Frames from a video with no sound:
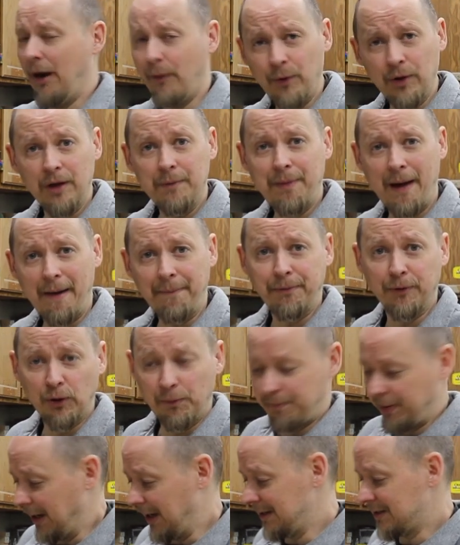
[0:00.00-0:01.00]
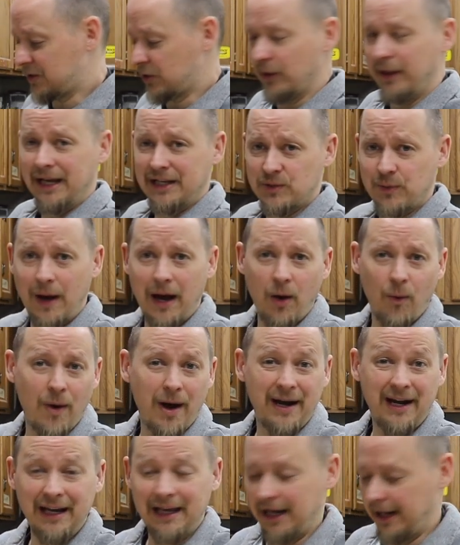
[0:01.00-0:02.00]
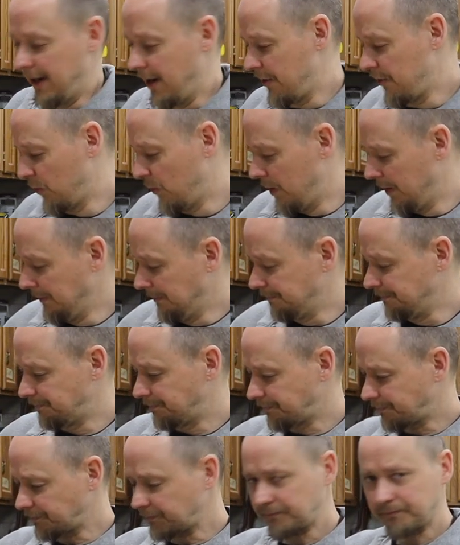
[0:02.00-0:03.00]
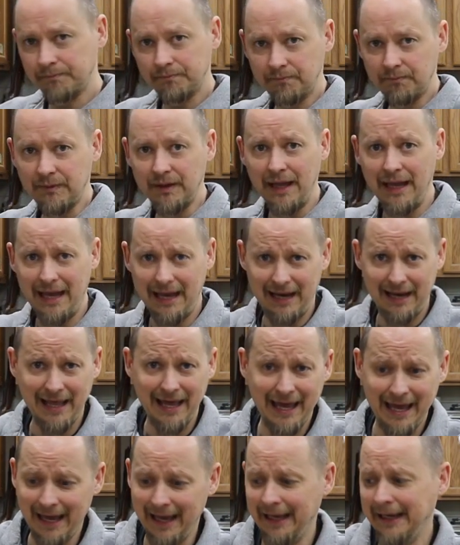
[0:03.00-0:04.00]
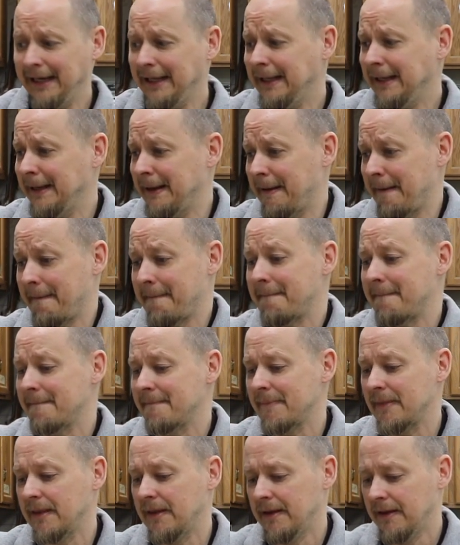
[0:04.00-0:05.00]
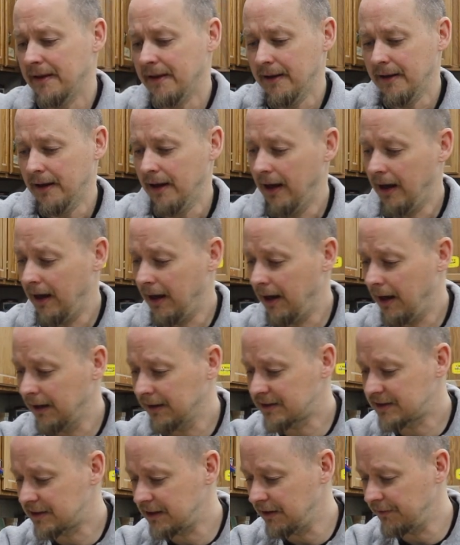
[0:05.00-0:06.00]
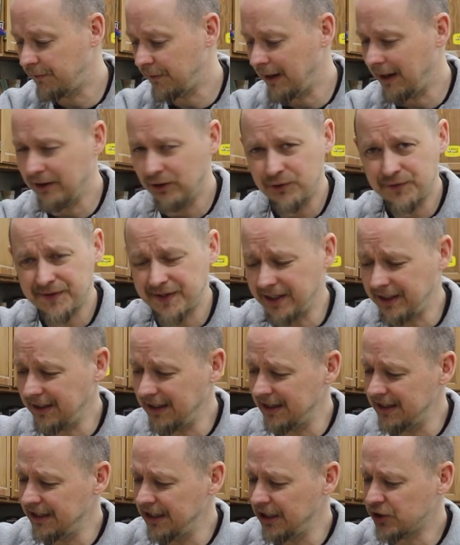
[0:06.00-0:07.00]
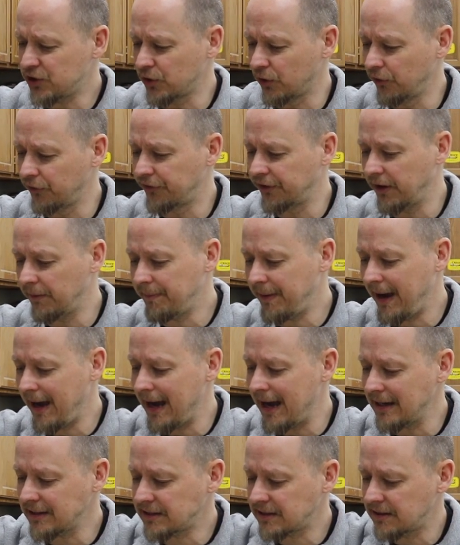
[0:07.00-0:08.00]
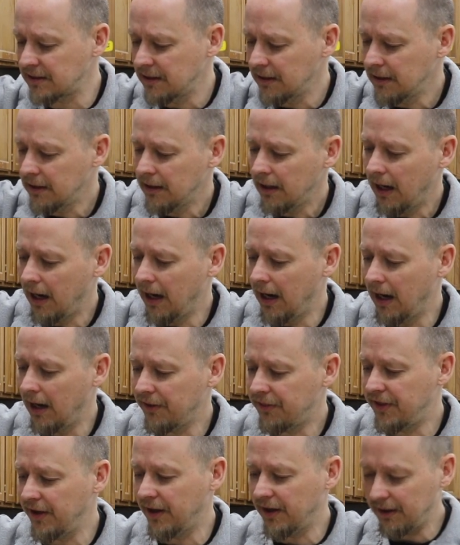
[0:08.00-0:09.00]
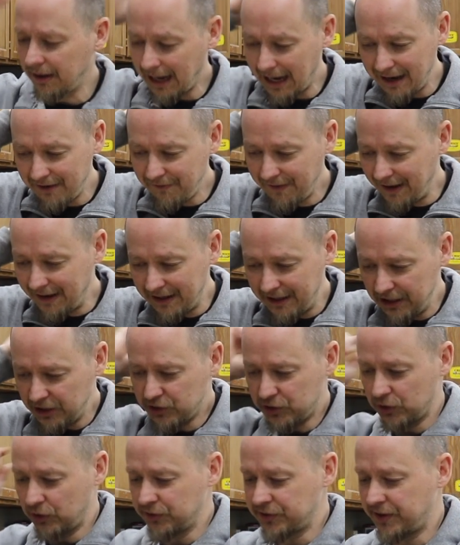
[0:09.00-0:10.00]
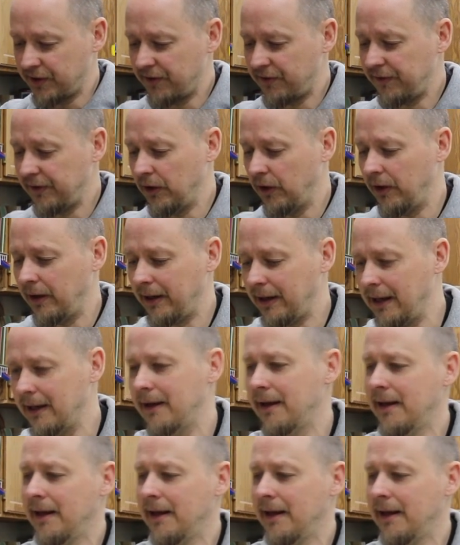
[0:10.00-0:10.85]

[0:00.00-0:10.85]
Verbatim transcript: a really popular pin, so that's why I wanted to get another one. And then, uh, let's see if we got, you've seen the initials in the past. Uh, the I've had initials, of, you know, I get,